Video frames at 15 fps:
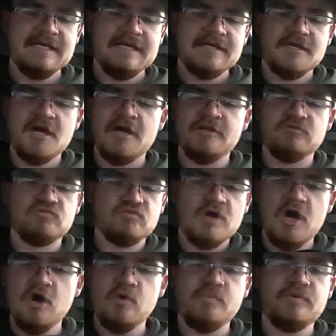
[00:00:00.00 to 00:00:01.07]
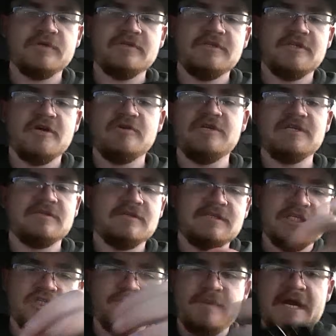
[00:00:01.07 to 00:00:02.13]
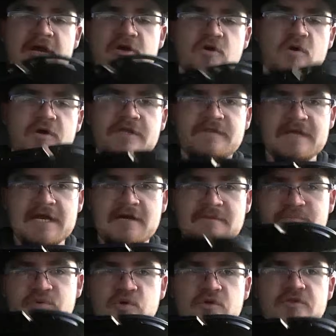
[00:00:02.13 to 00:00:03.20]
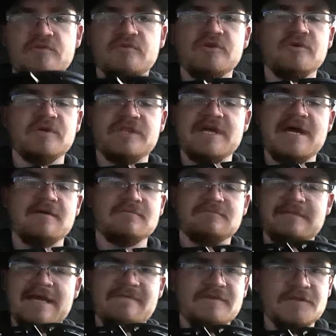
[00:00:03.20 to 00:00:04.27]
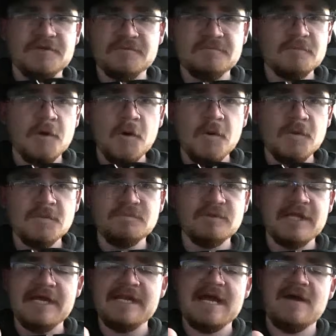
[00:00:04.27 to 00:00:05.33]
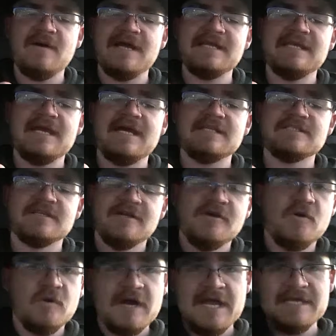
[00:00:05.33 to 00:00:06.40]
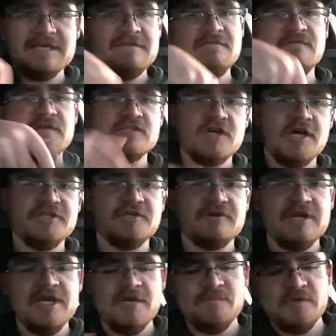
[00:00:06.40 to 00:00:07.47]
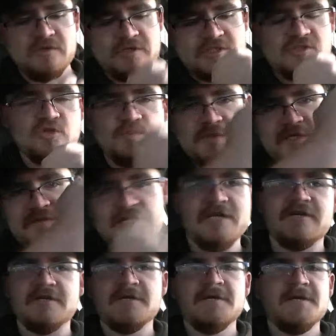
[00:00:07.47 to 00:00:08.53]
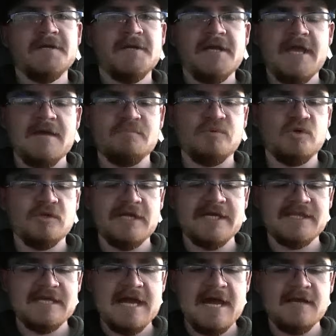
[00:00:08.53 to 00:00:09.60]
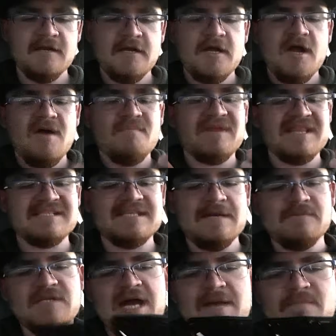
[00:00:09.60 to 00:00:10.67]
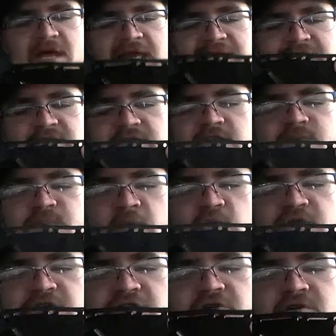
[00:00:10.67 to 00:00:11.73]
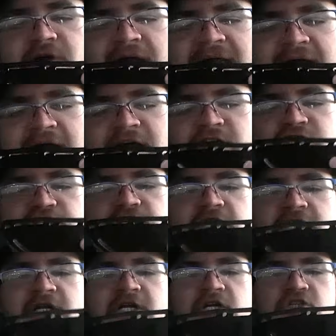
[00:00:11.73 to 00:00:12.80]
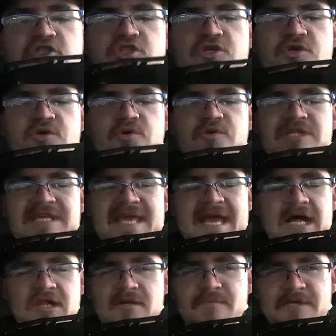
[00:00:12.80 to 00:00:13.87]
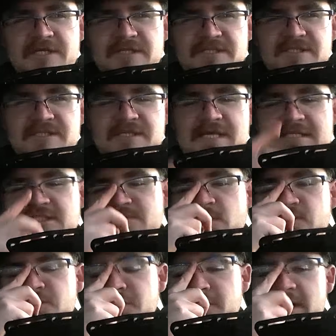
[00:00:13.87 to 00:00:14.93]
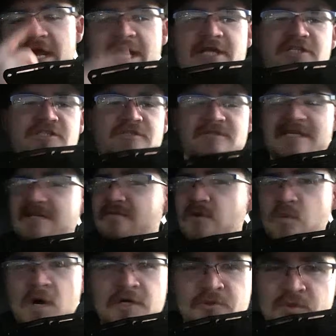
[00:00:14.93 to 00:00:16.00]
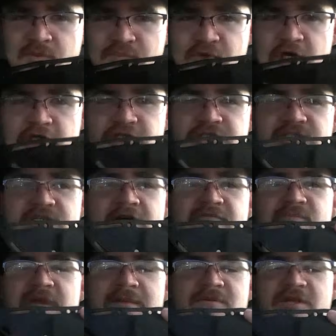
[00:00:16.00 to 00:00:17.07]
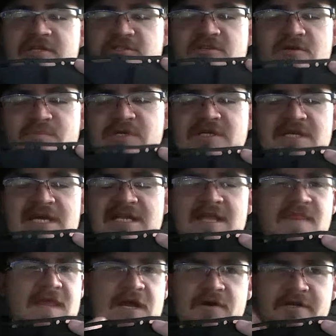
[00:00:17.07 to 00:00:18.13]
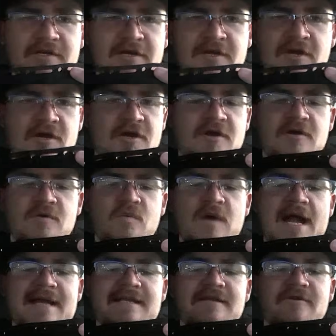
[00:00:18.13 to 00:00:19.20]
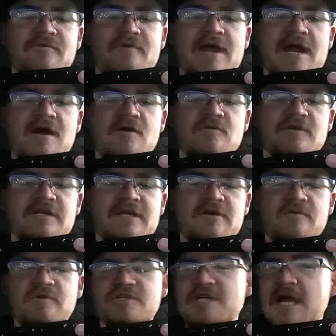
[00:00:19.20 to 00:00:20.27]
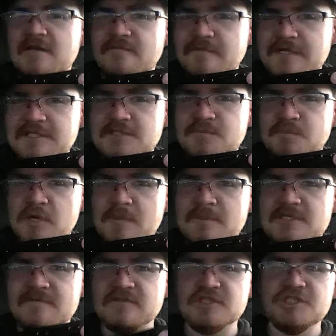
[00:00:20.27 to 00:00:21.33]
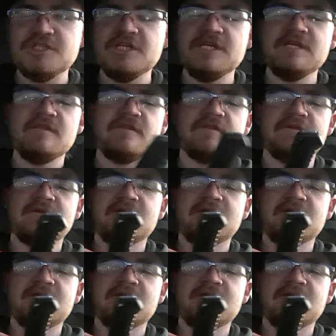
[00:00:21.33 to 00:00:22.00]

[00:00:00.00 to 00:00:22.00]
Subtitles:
cutting rope. You know, you can get your paracord in there and pull through without having your whole blade out, I guess. Or heck, even if it's on your hip, you can just loop it in there and pull like that. But at the same time, that is exposing your edge to the elements. That's exposing your edge to, like, if you're walking through the brush and stuff, maybe things are going to be getting in there and whacking around, which kind of defeats the purpose of a sheath.